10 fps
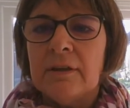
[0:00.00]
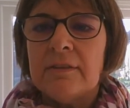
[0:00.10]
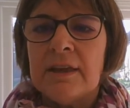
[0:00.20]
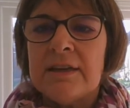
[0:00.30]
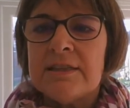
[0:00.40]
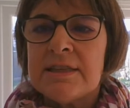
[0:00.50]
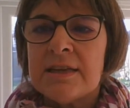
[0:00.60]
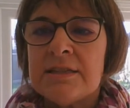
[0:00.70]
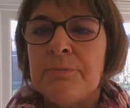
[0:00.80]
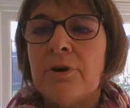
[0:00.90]
Then he
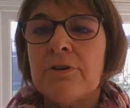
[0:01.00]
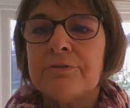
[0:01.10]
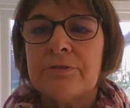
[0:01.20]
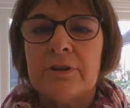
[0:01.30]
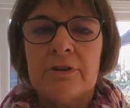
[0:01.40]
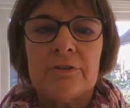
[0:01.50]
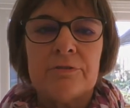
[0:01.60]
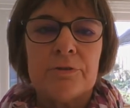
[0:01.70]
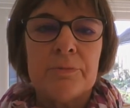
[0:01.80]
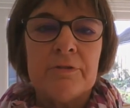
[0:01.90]
set him off
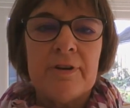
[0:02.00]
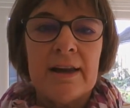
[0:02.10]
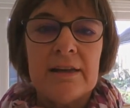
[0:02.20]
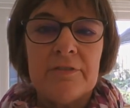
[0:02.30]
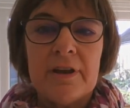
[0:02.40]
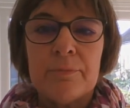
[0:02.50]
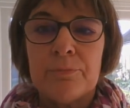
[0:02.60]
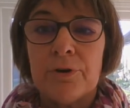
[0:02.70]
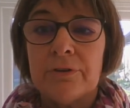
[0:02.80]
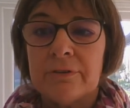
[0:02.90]
from the valley of
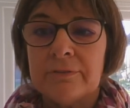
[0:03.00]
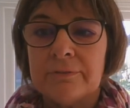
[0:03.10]
Hebron.